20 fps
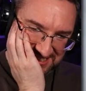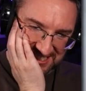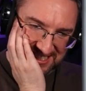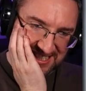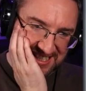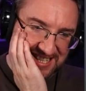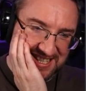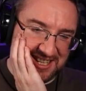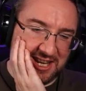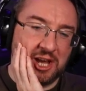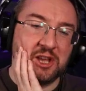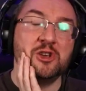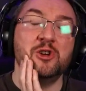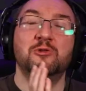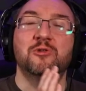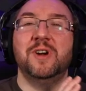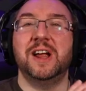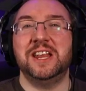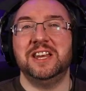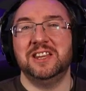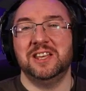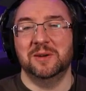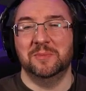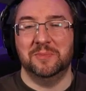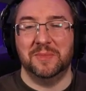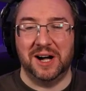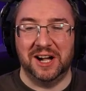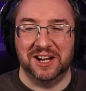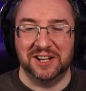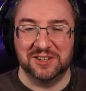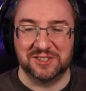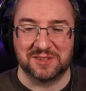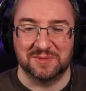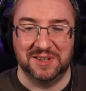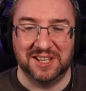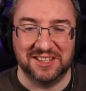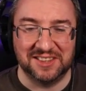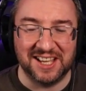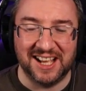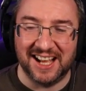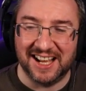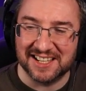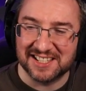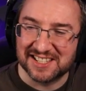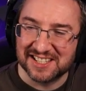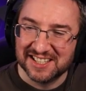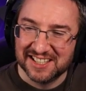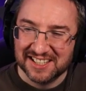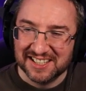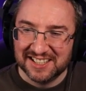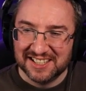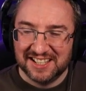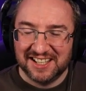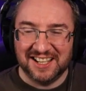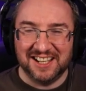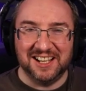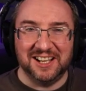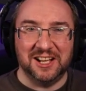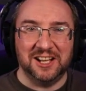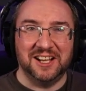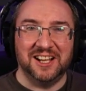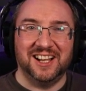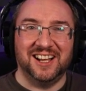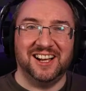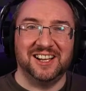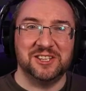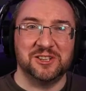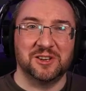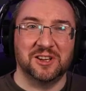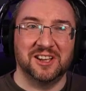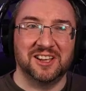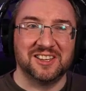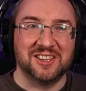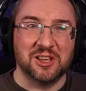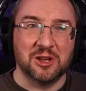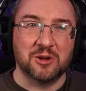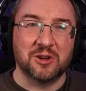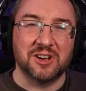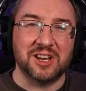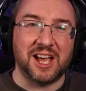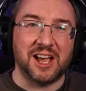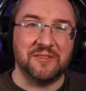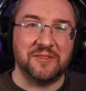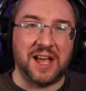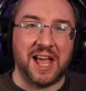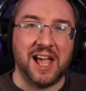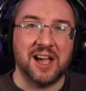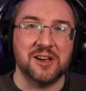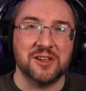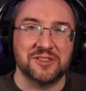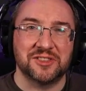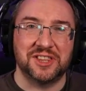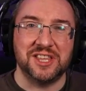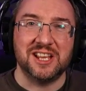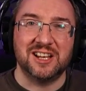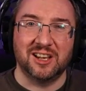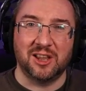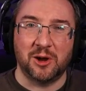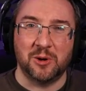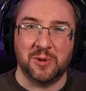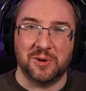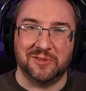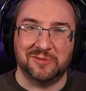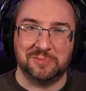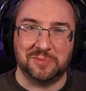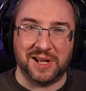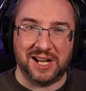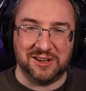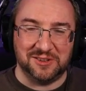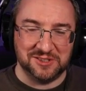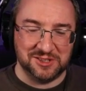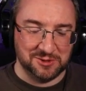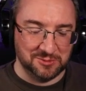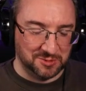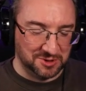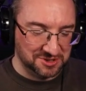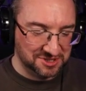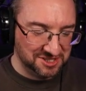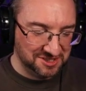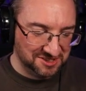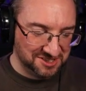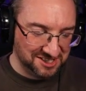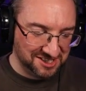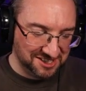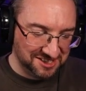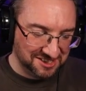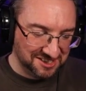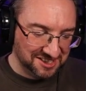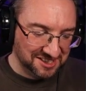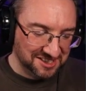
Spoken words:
Is it a uranium mine or something like that? Are you gonna have a healthy glow about you once you're done?